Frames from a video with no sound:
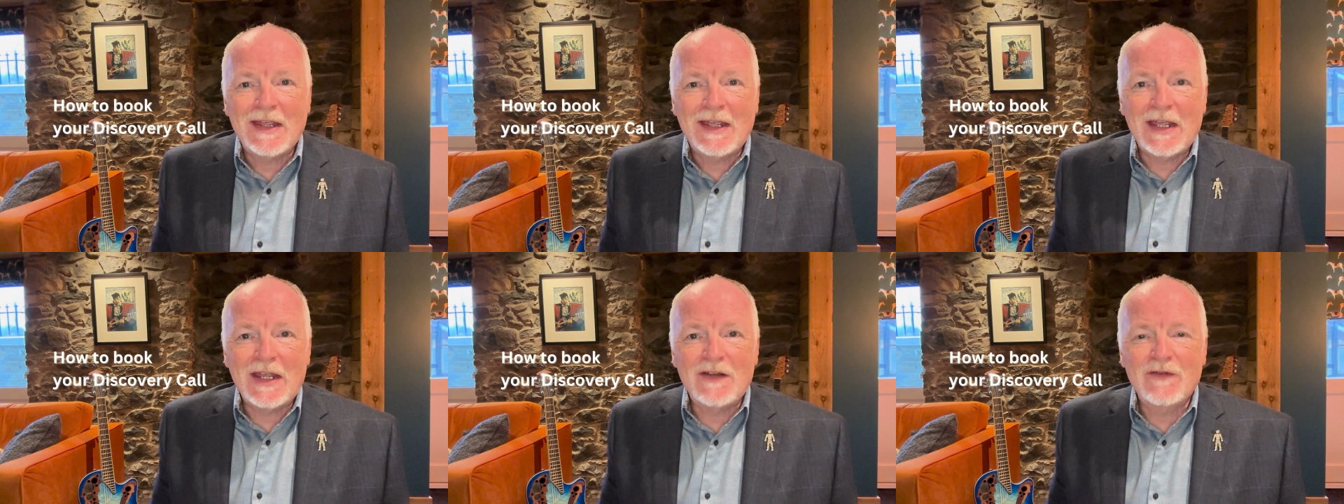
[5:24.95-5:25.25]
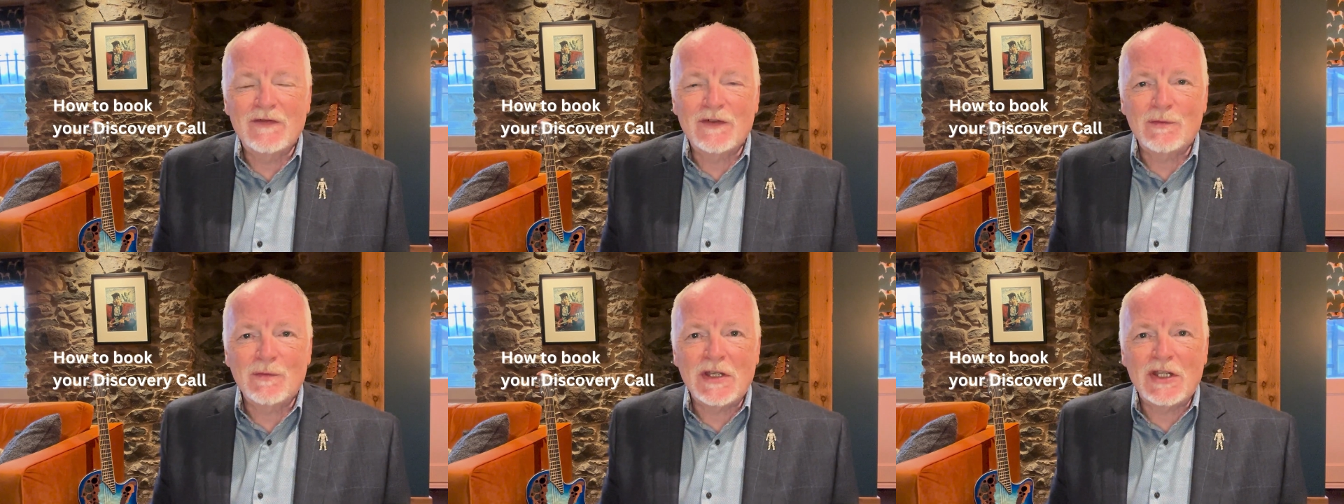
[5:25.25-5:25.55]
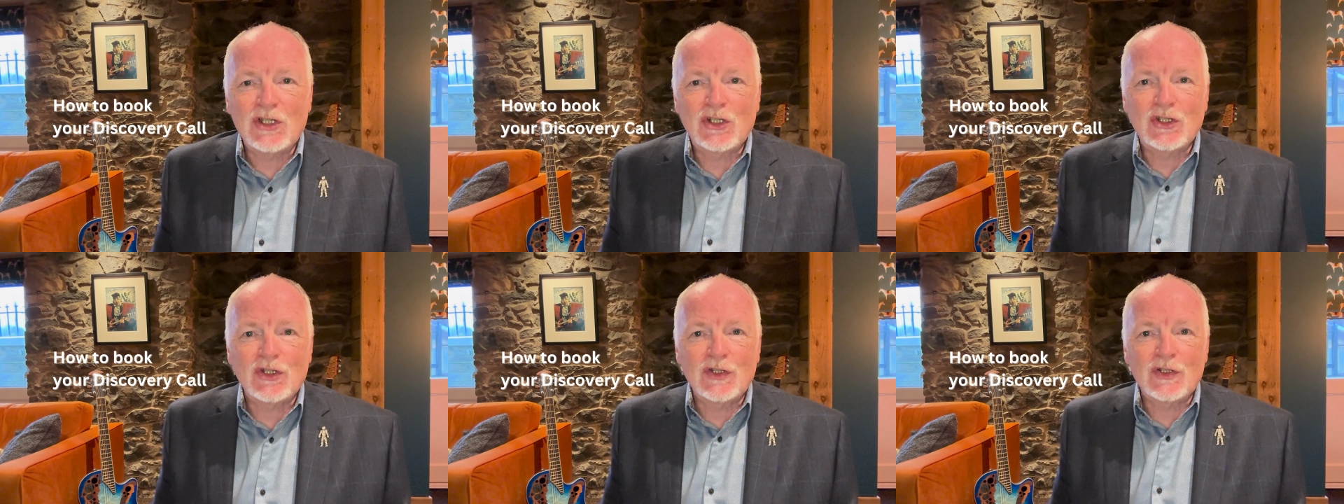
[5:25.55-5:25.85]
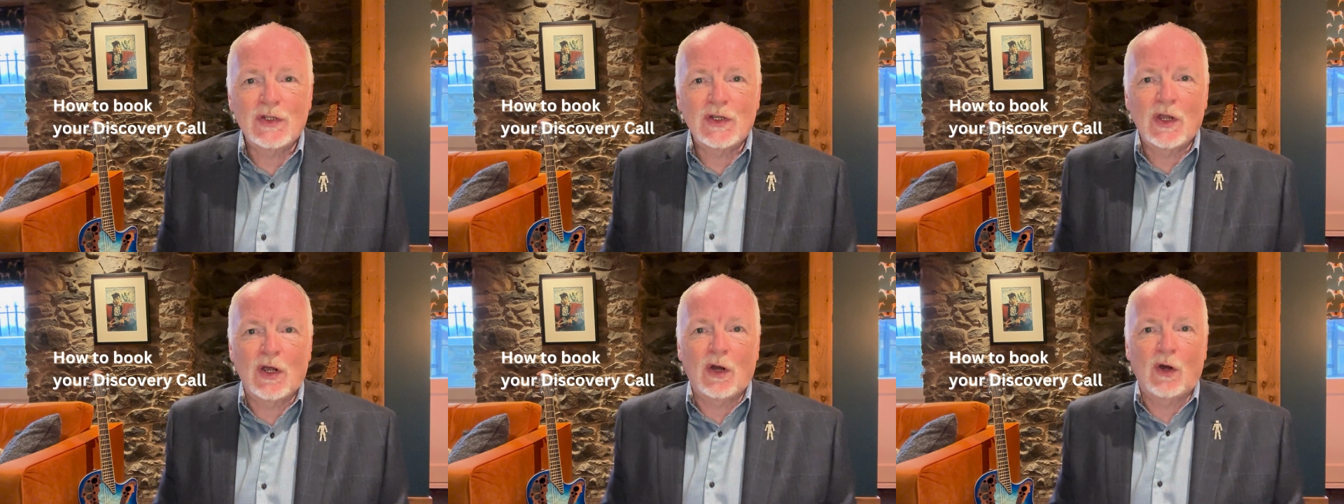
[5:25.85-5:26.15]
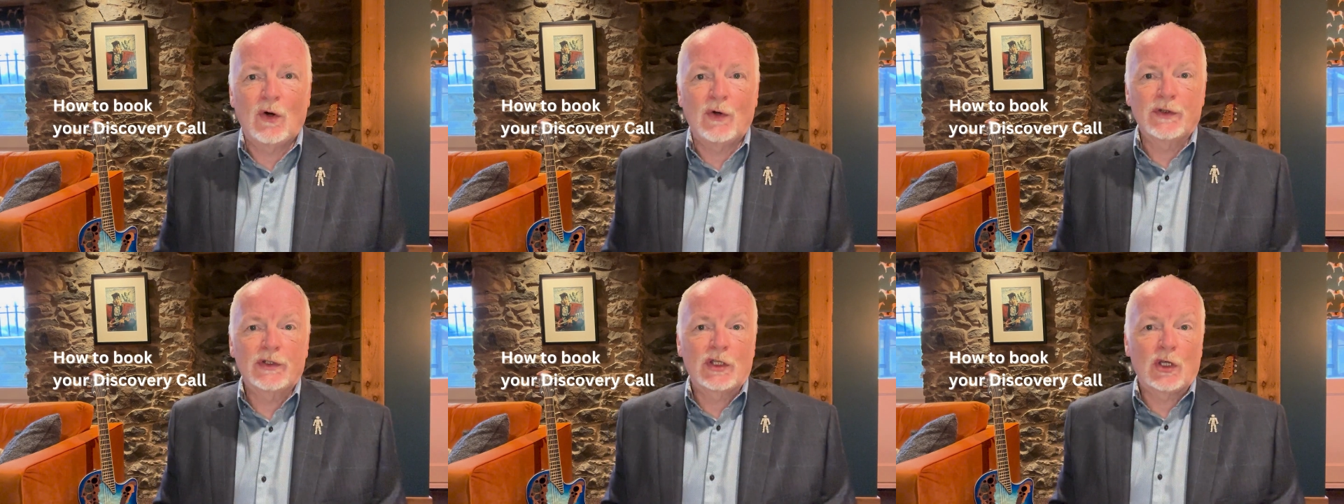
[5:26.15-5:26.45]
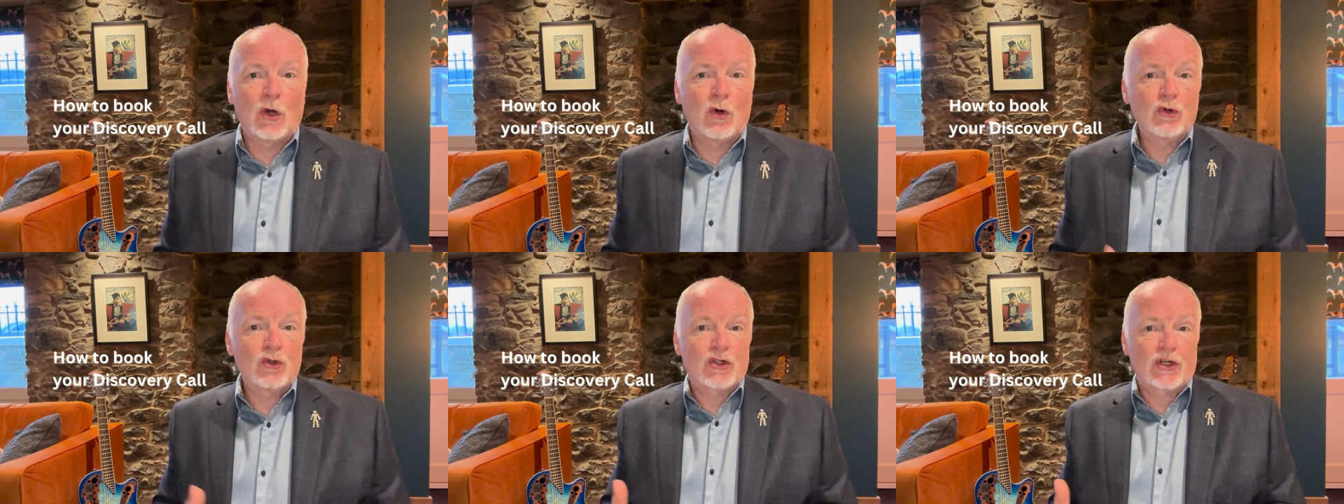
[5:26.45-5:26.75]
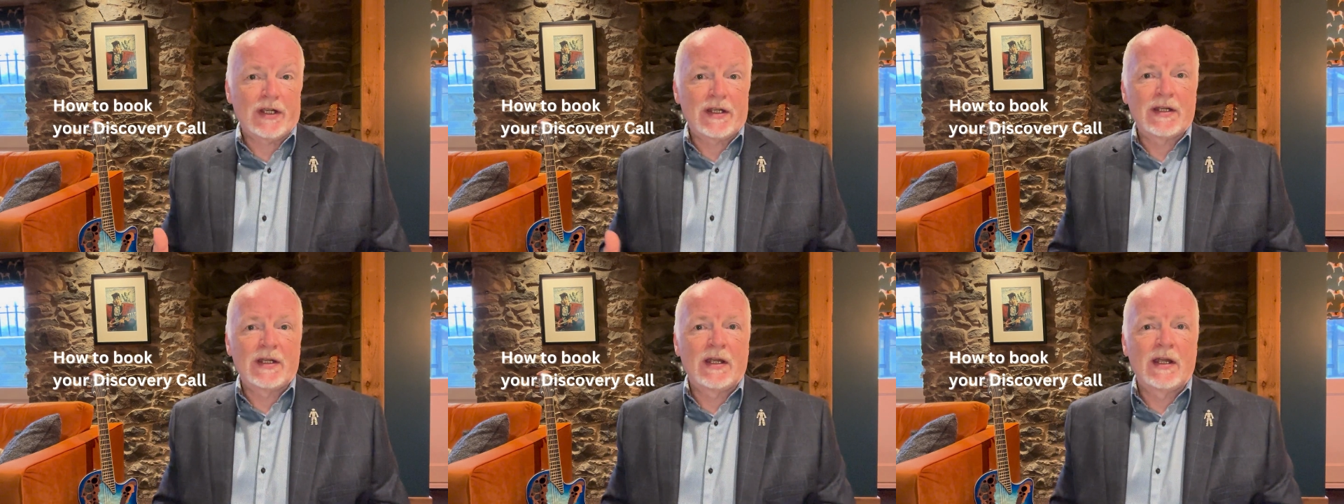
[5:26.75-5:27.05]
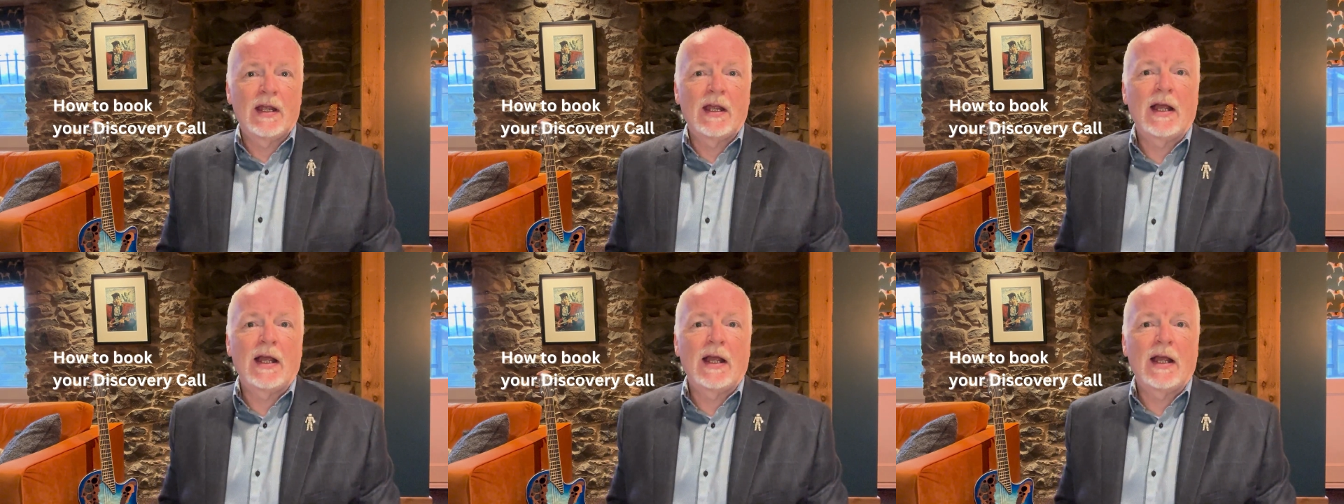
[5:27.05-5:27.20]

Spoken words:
information on coaching